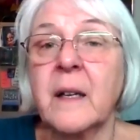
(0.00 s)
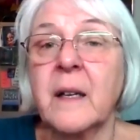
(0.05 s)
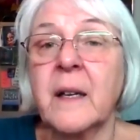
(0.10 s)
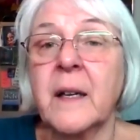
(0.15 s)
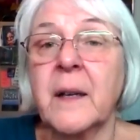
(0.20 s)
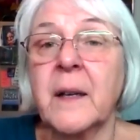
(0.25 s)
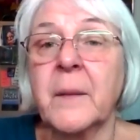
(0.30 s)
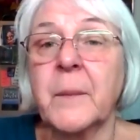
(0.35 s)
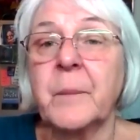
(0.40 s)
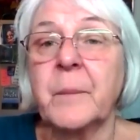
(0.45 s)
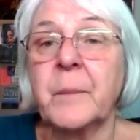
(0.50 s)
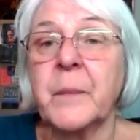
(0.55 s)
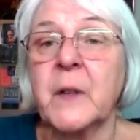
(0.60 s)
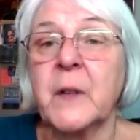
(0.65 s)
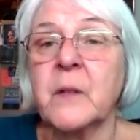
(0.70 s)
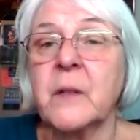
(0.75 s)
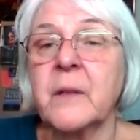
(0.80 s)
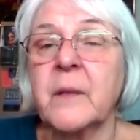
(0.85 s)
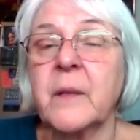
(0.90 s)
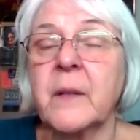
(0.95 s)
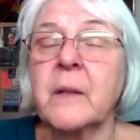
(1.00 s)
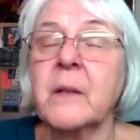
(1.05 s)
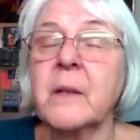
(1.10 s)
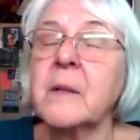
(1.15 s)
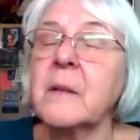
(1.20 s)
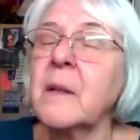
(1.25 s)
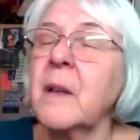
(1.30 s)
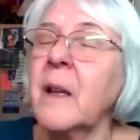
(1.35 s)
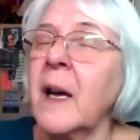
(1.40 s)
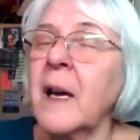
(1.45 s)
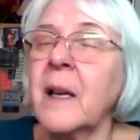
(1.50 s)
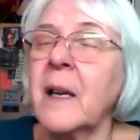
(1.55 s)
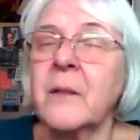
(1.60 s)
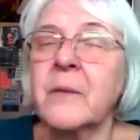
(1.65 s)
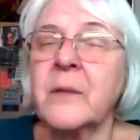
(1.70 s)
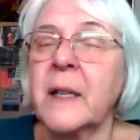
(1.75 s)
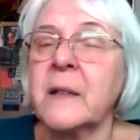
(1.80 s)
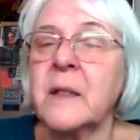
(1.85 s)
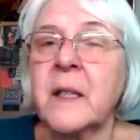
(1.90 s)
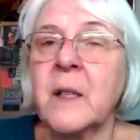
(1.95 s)
Uh, there's a lot of
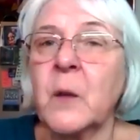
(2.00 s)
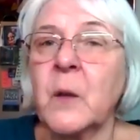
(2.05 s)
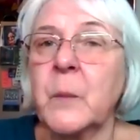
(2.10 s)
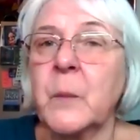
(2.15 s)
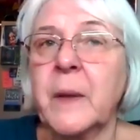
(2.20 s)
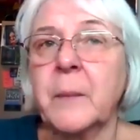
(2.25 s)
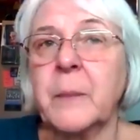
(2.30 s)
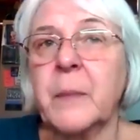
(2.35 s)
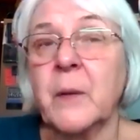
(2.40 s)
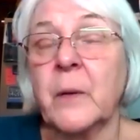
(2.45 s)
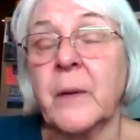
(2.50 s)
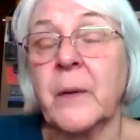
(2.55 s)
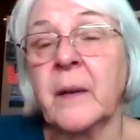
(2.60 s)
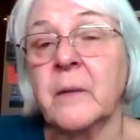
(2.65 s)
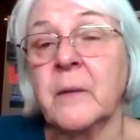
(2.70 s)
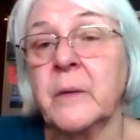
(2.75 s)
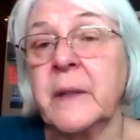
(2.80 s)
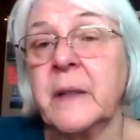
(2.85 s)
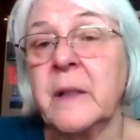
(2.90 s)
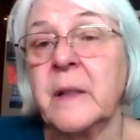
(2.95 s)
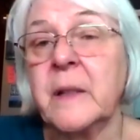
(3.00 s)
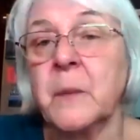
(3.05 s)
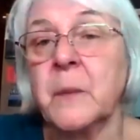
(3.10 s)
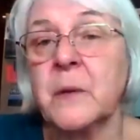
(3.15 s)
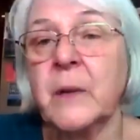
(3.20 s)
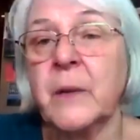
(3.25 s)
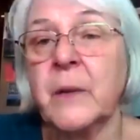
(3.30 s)
Latino people around Redeemer